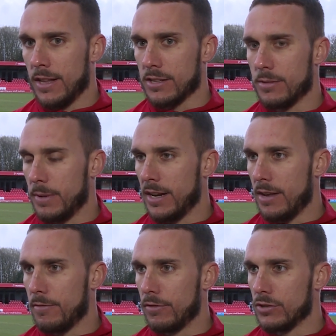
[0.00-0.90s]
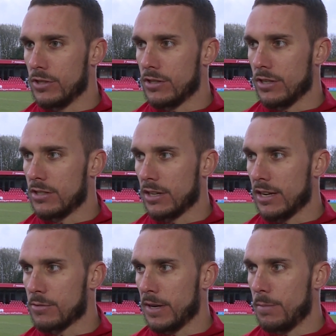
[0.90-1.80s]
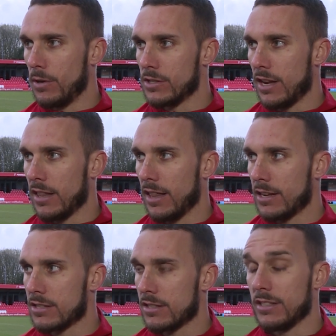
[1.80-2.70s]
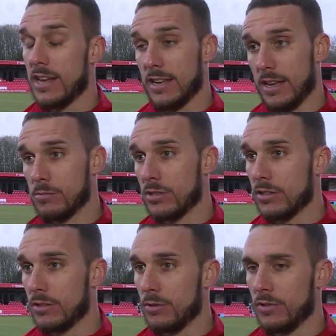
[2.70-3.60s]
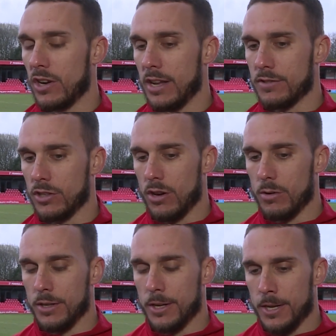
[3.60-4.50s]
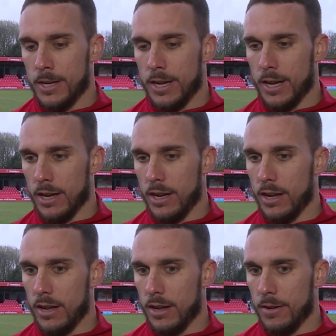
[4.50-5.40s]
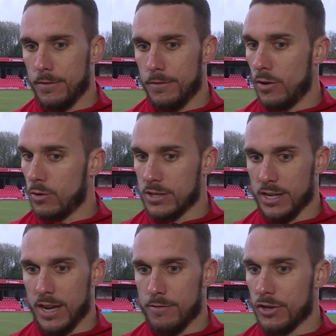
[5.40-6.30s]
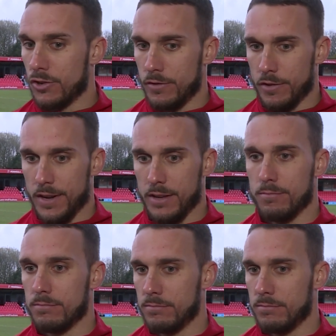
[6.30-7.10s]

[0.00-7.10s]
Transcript: that's the main aim for us is, is to get as many points points out of the last nine games that we've got left to go and uh, focus again, recovery,